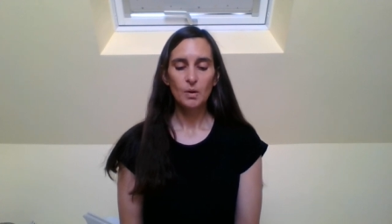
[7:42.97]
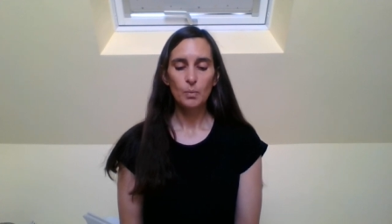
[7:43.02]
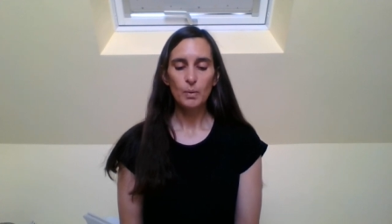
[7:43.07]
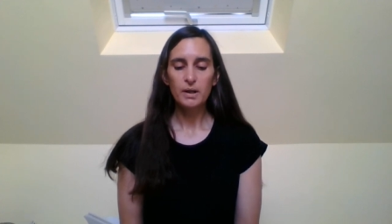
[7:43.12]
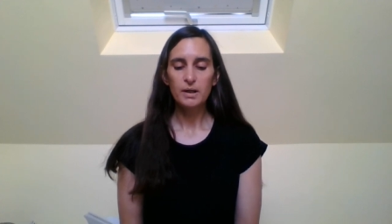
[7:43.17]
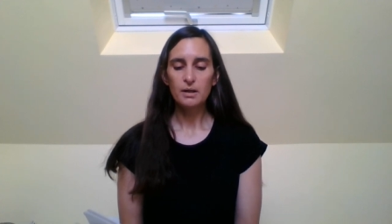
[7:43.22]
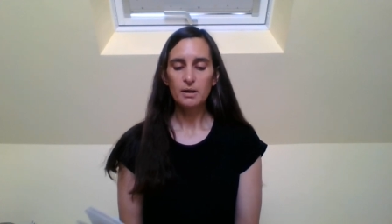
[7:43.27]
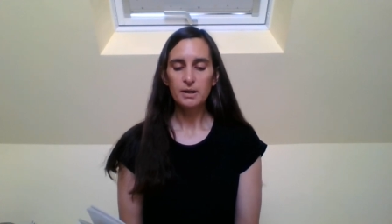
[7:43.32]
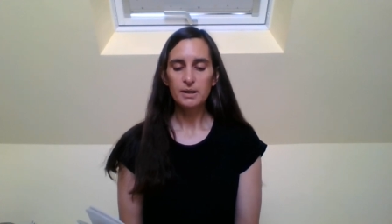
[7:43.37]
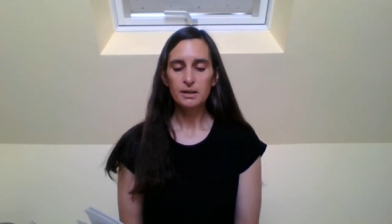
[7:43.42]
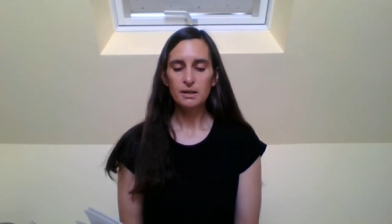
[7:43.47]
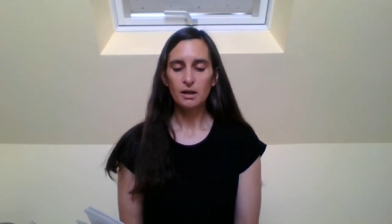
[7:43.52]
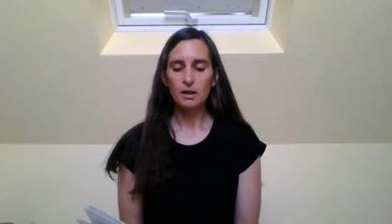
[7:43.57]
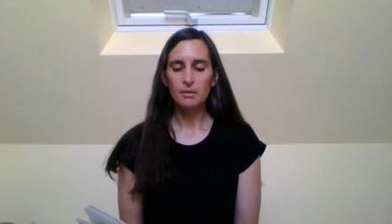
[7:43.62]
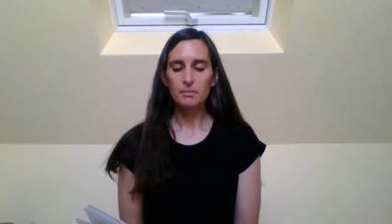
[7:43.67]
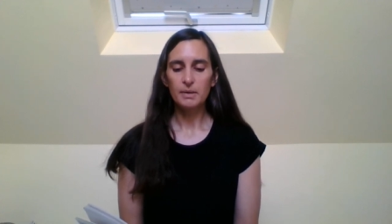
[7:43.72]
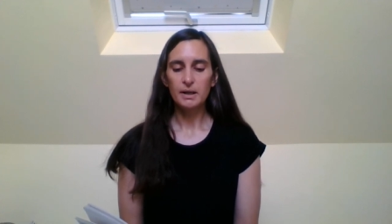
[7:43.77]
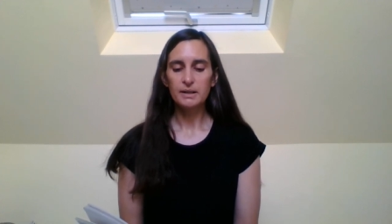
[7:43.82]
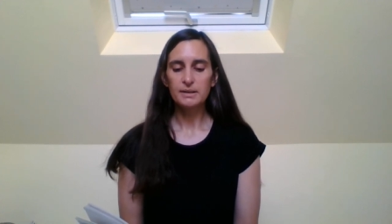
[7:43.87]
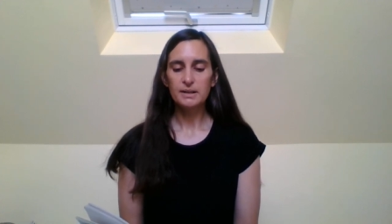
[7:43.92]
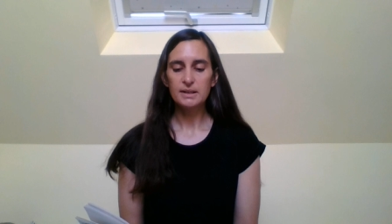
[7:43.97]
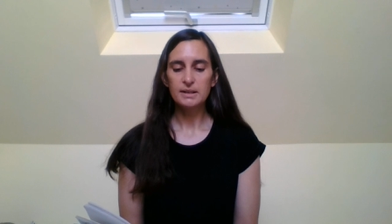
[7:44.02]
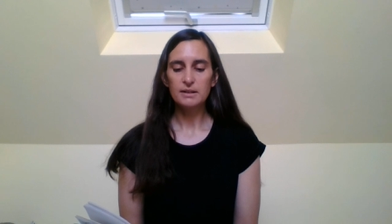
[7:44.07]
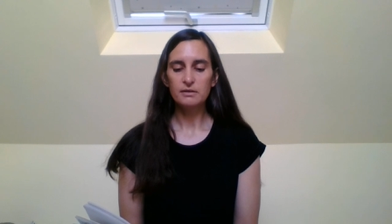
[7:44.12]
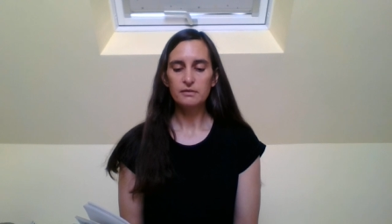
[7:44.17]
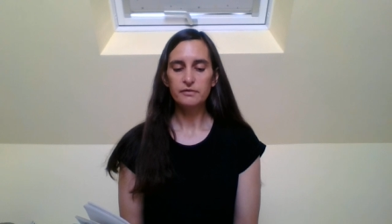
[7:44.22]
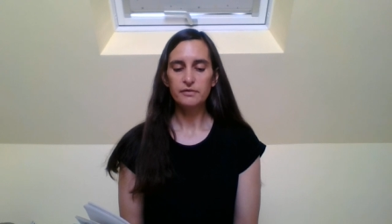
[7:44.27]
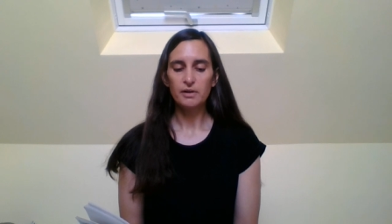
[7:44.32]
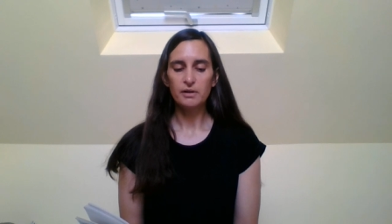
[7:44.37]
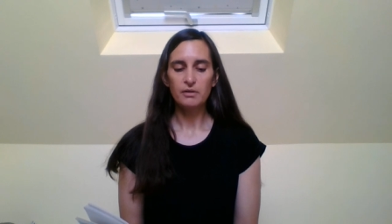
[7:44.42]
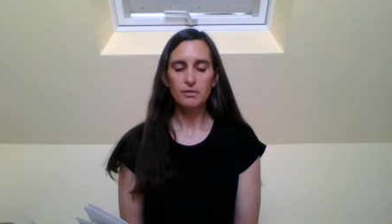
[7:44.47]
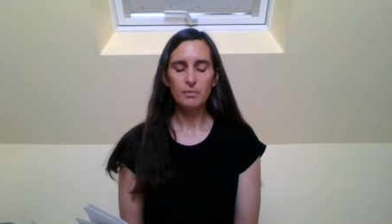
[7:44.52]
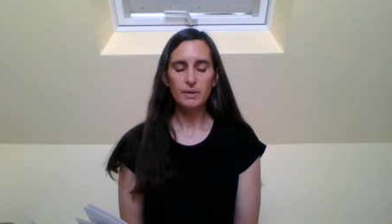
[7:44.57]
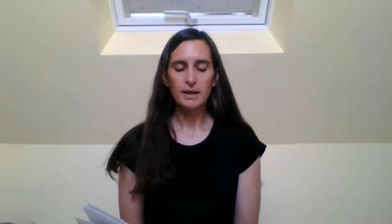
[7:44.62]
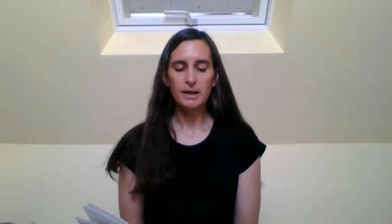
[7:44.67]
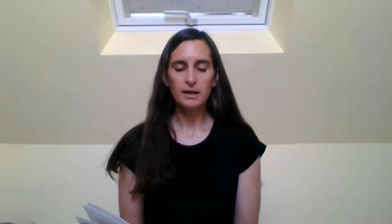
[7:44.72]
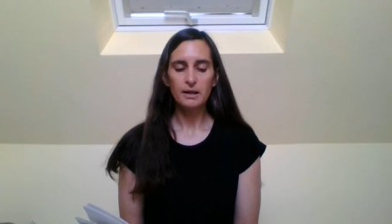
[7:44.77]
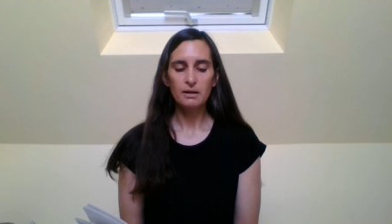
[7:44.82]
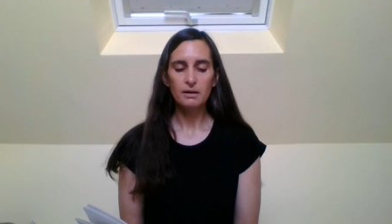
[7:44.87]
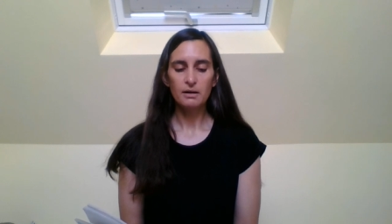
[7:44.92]
When night come, I am still far
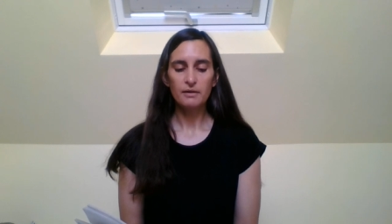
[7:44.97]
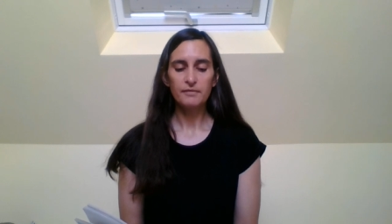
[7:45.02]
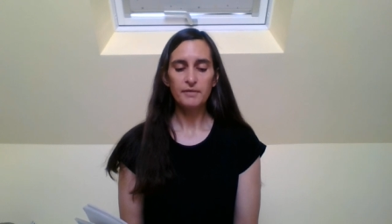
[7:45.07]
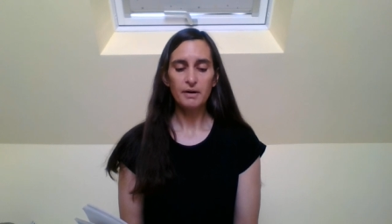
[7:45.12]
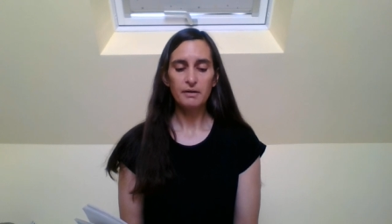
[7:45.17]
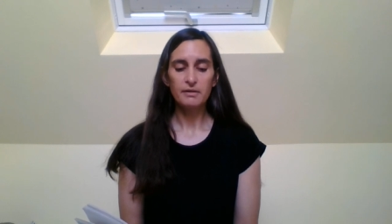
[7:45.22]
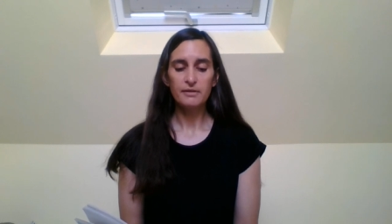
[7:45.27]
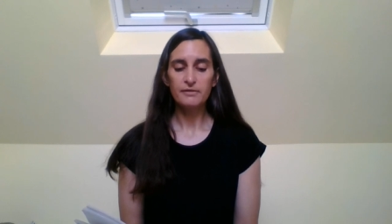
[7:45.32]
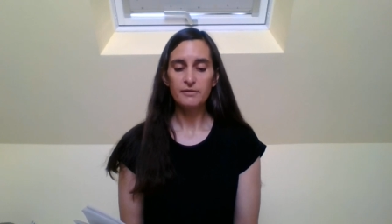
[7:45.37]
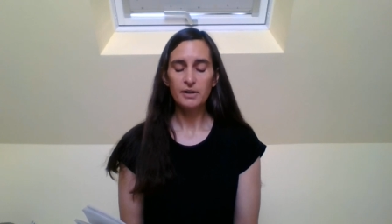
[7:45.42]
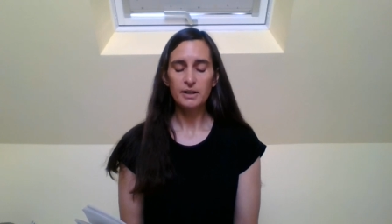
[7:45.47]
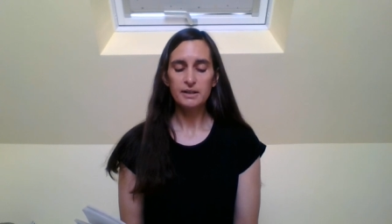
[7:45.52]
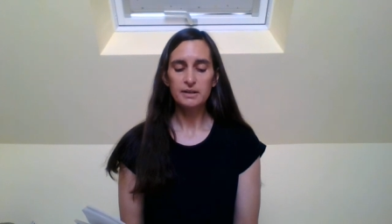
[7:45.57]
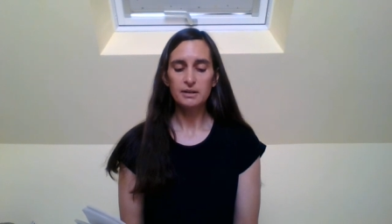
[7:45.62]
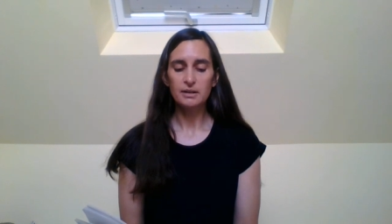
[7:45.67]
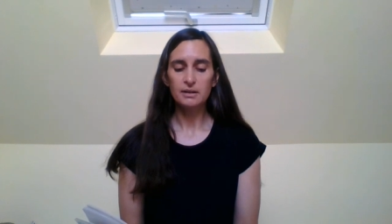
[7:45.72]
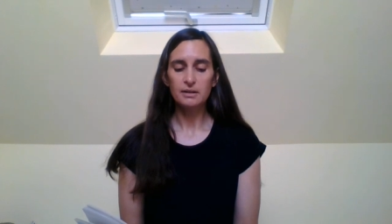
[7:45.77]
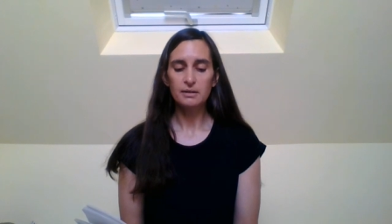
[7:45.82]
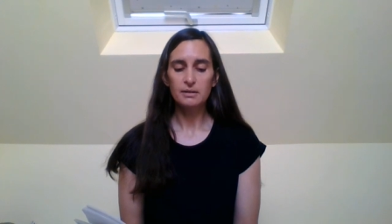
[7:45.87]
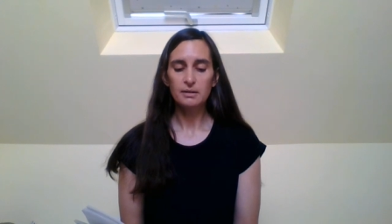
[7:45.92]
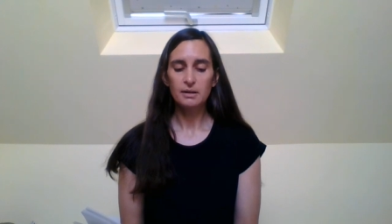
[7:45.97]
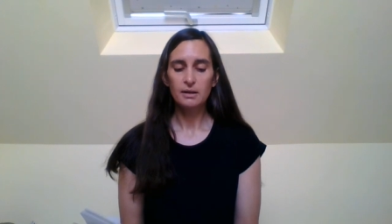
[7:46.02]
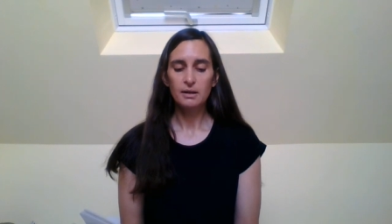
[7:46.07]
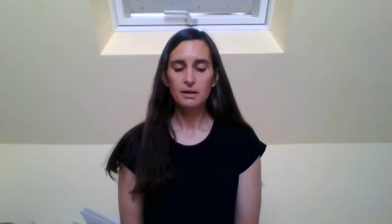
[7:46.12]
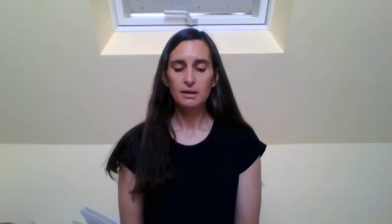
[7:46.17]
away. I'm very frightened.